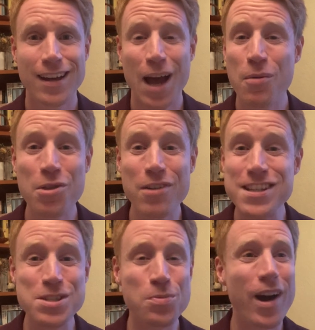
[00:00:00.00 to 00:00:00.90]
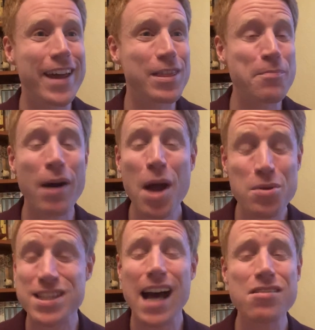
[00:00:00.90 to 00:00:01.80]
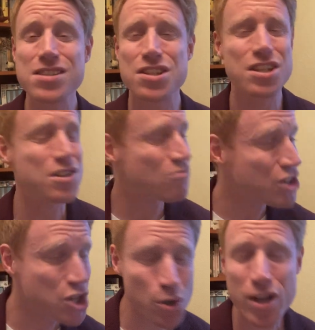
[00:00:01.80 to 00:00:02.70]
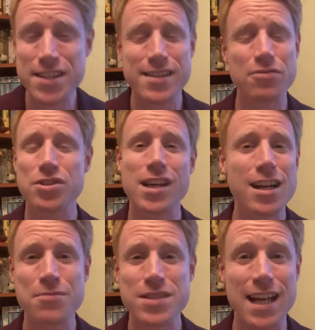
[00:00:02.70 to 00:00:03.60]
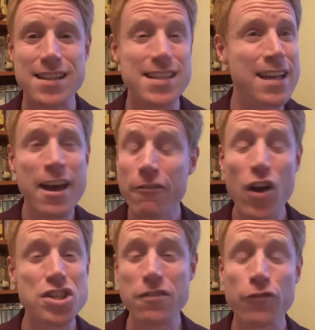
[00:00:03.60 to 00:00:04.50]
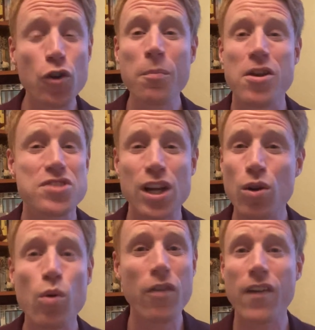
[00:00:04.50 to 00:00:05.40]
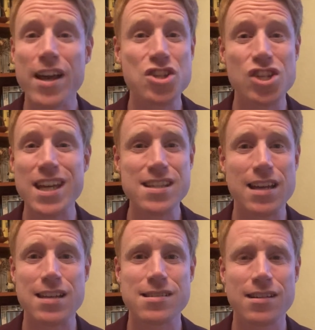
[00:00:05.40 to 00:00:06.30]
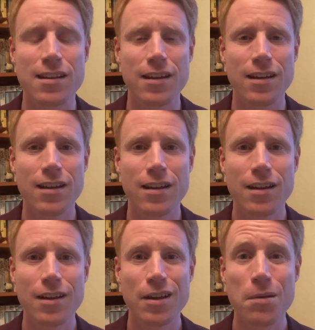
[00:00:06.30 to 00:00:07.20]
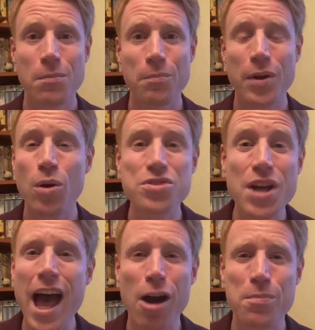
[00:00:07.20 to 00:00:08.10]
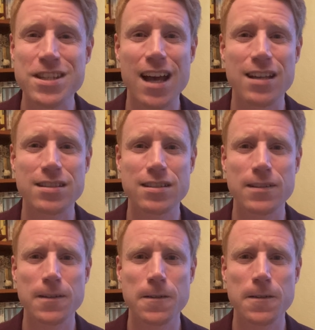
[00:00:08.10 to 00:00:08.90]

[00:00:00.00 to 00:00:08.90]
And one of the reasons why the Bible tells us to rejoice in all circumstances, first and foremost, it glorifies Jesus, but it also helps us.